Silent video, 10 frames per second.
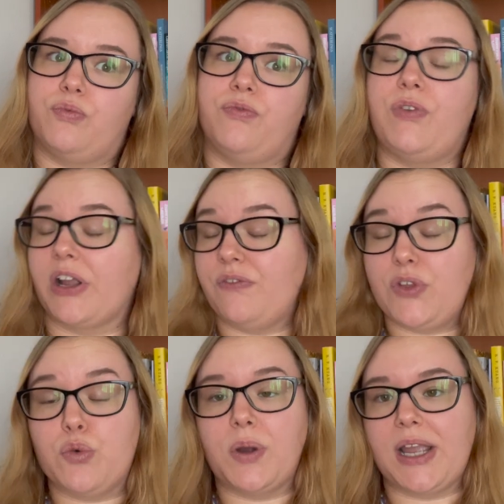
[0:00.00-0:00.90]
very
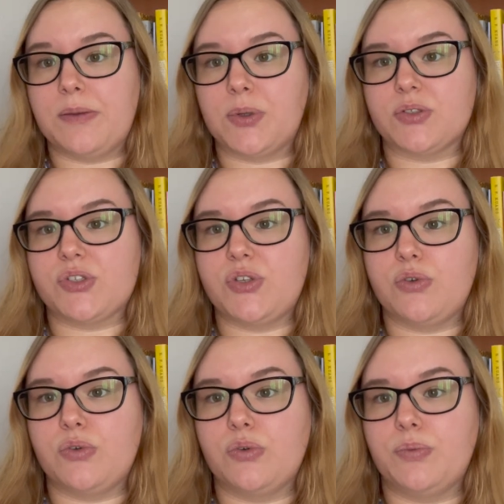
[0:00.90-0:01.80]
few were able
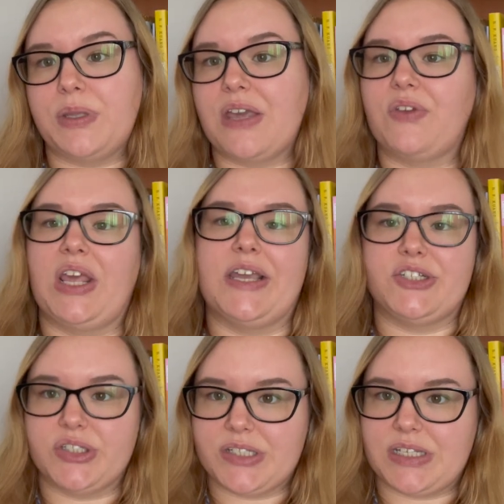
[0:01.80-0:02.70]
to be given
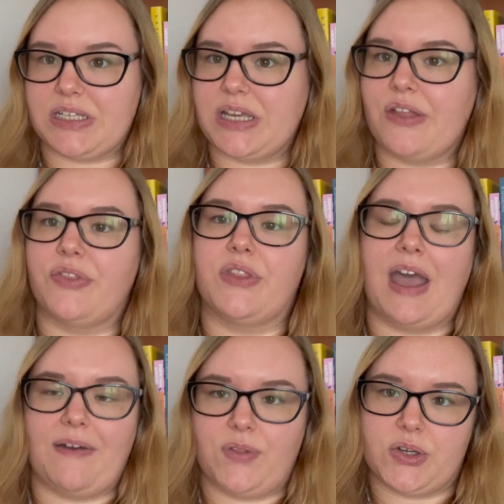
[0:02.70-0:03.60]
agency and
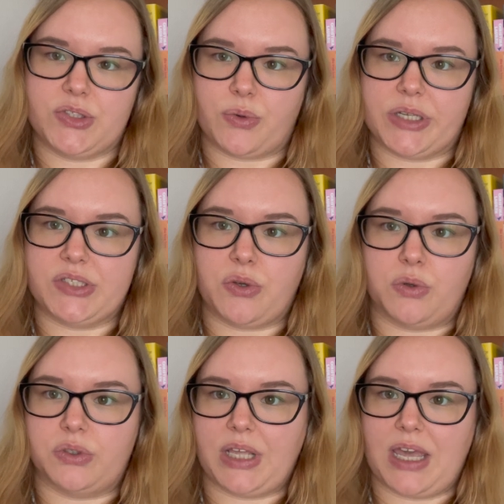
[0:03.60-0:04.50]
have their stories
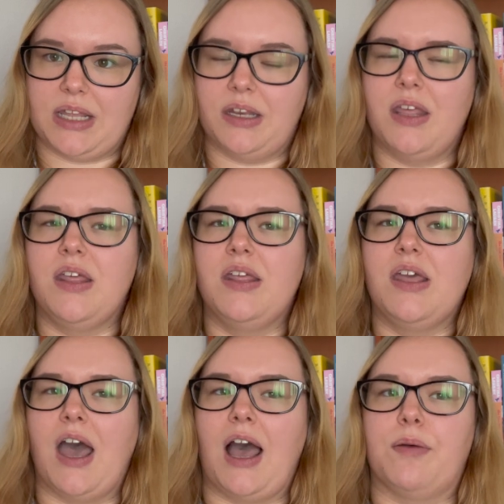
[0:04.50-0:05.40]
told. And
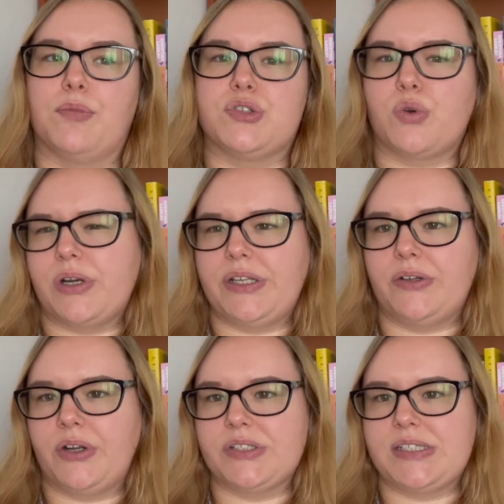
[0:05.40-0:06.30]
um, Zora
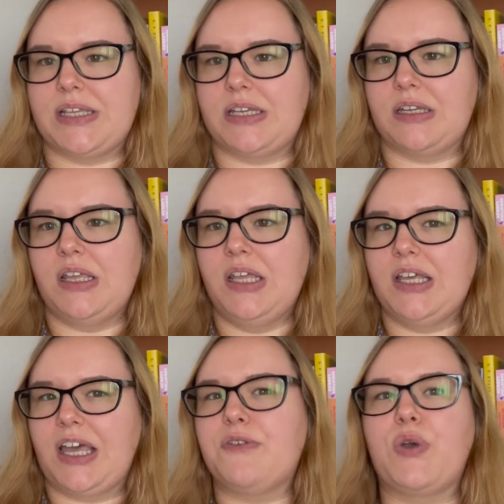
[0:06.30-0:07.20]
Neale Hurston
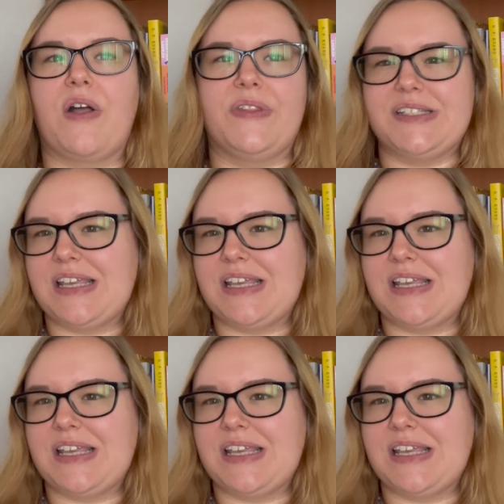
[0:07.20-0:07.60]
kind of went on this